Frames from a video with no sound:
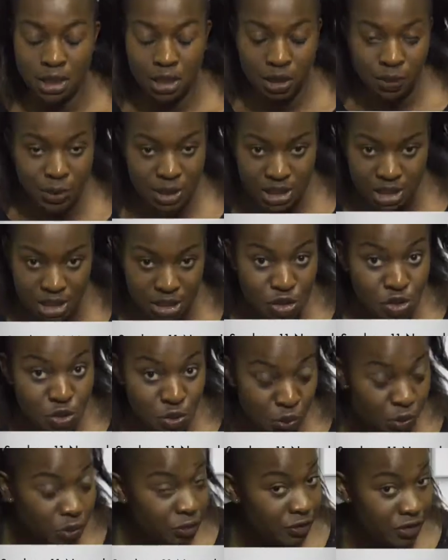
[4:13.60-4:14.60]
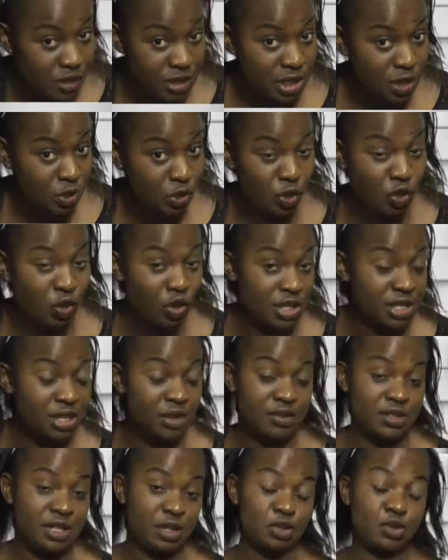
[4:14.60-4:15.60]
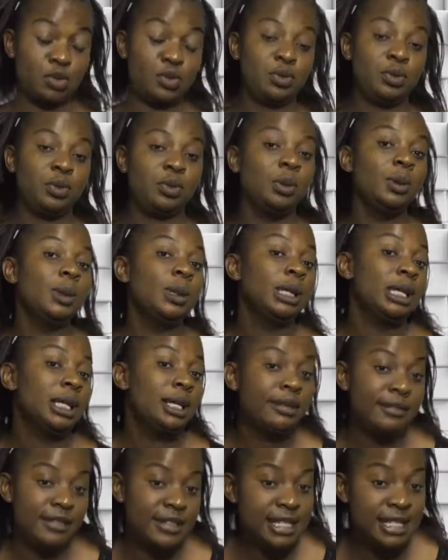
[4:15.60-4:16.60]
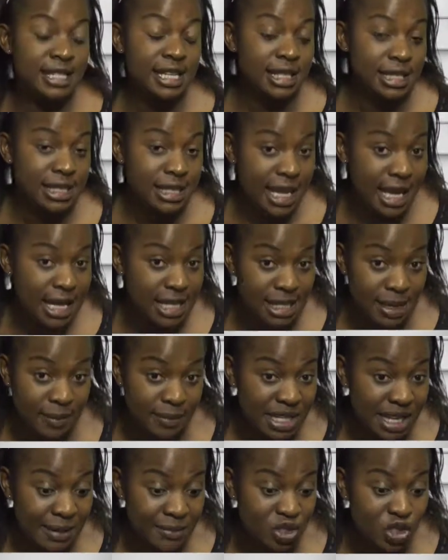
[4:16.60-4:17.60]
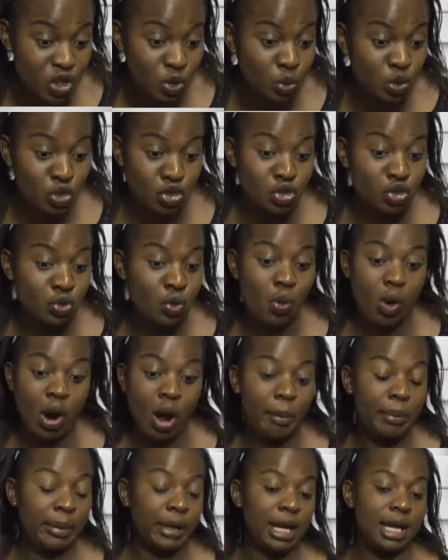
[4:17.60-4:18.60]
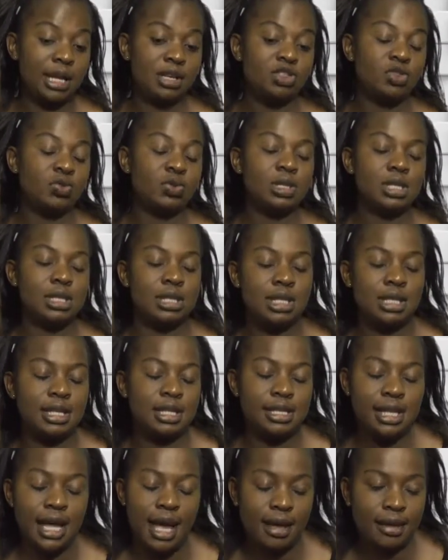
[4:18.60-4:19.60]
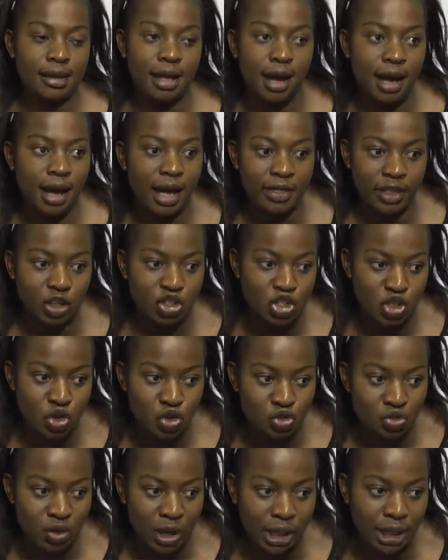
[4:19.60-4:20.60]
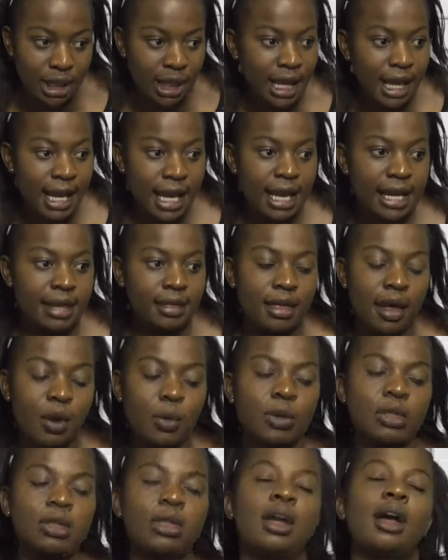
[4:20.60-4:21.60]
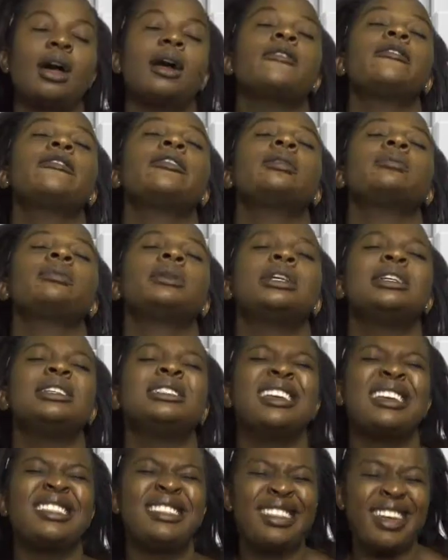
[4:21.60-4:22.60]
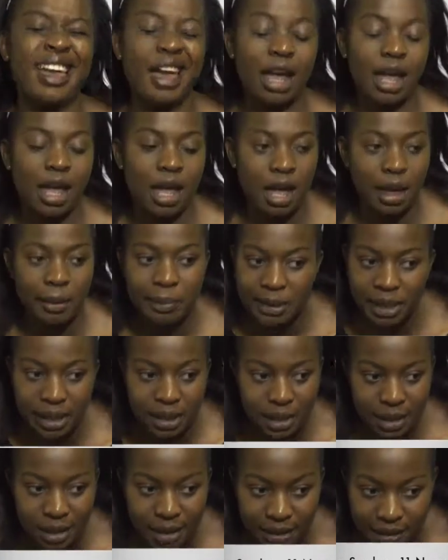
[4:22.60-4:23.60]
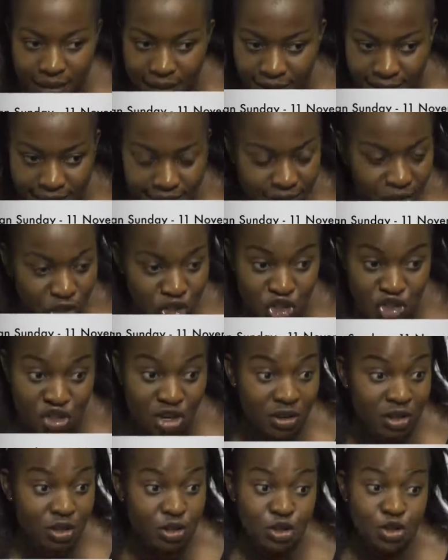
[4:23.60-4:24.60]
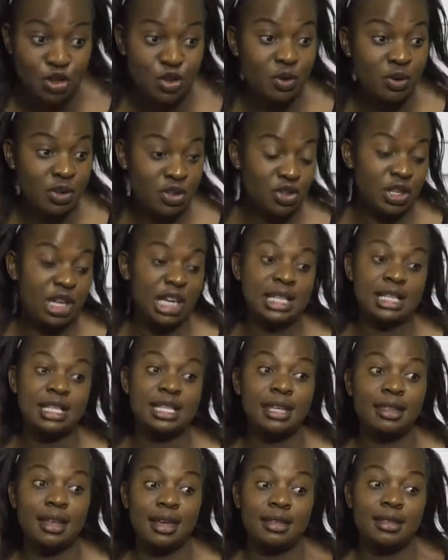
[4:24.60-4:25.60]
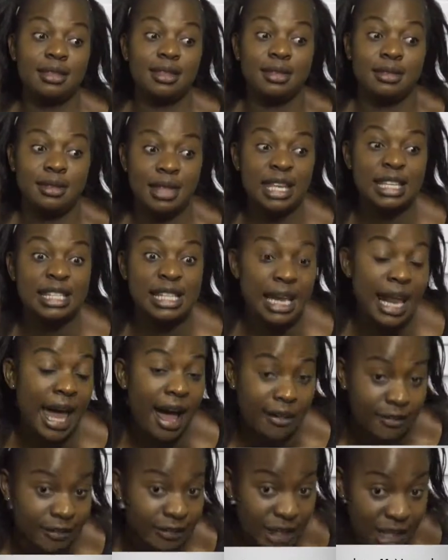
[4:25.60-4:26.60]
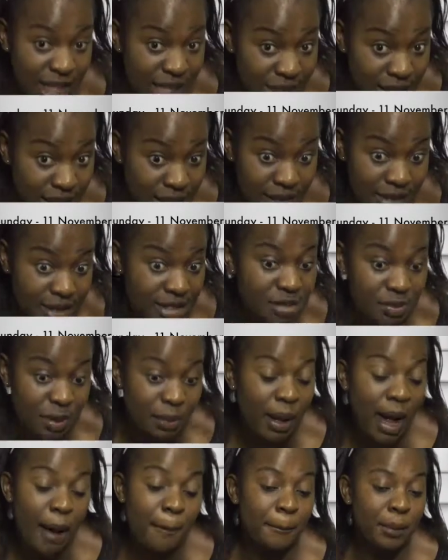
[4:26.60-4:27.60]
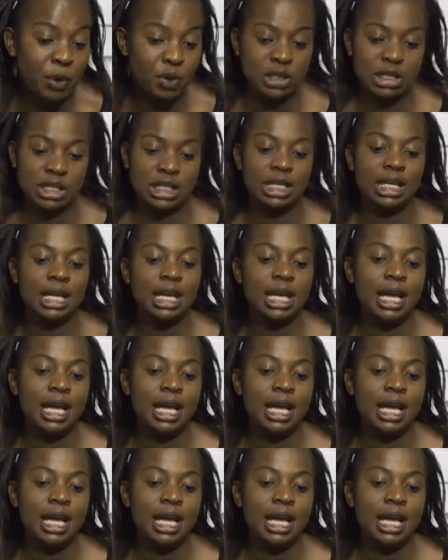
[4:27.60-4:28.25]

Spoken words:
it was just school fees and no groceries at school. Visiting days, sometimes children show up and you'd see these other children there with their families, and they are happy and they're sharing stories. You can see that there is love here. These people are bonding,